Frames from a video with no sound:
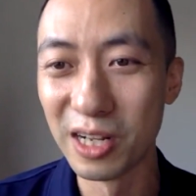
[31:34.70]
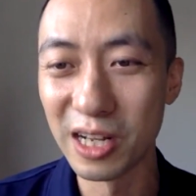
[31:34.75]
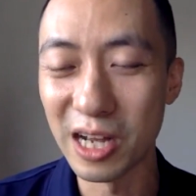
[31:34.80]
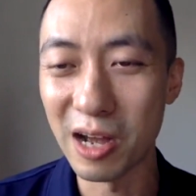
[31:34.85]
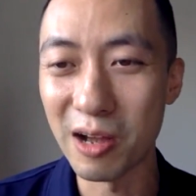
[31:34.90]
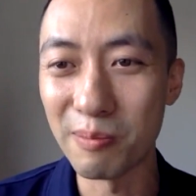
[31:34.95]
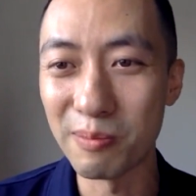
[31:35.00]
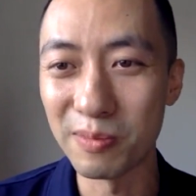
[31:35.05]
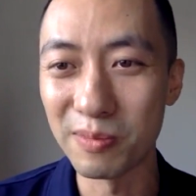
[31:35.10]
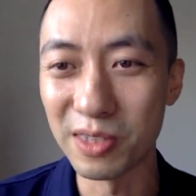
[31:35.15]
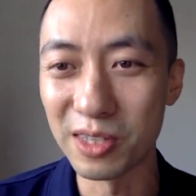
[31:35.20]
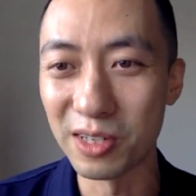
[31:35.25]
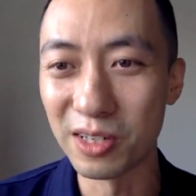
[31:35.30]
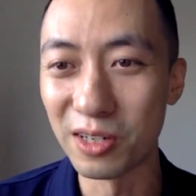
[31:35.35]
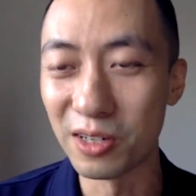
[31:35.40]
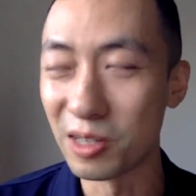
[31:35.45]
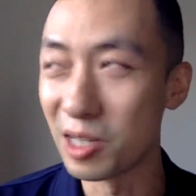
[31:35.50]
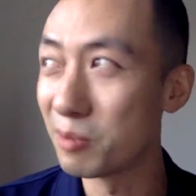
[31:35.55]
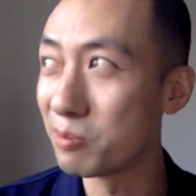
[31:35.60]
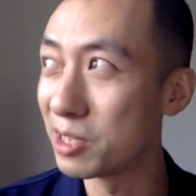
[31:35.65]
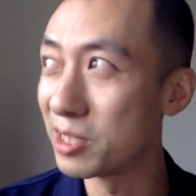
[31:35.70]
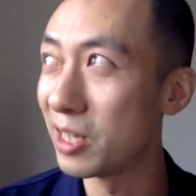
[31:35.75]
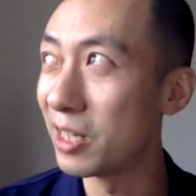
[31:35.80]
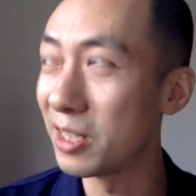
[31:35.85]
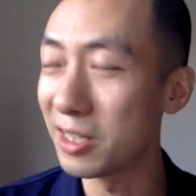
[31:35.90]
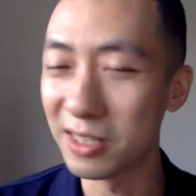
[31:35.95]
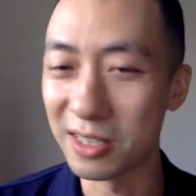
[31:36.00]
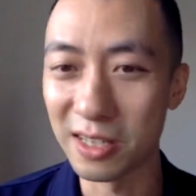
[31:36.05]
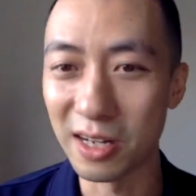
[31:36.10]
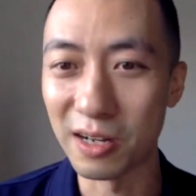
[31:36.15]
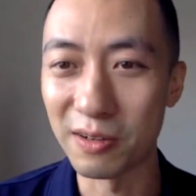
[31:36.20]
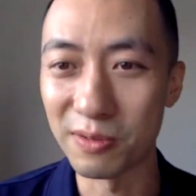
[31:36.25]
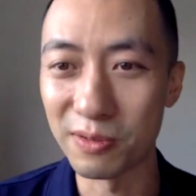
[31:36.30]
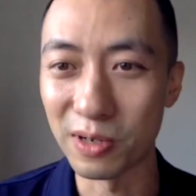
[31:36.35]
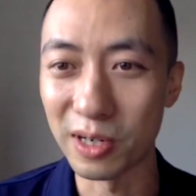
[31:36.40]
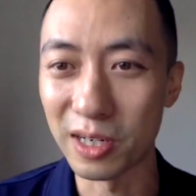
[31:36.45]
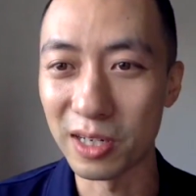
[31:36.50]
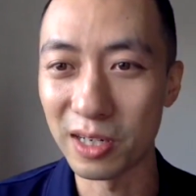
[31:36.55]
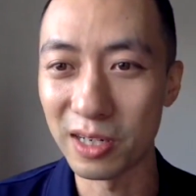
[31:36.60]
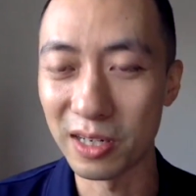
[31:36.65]
I'm selling stuff,
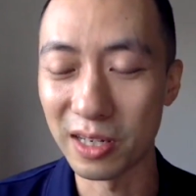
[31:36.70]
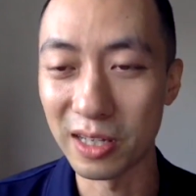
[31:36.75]
right?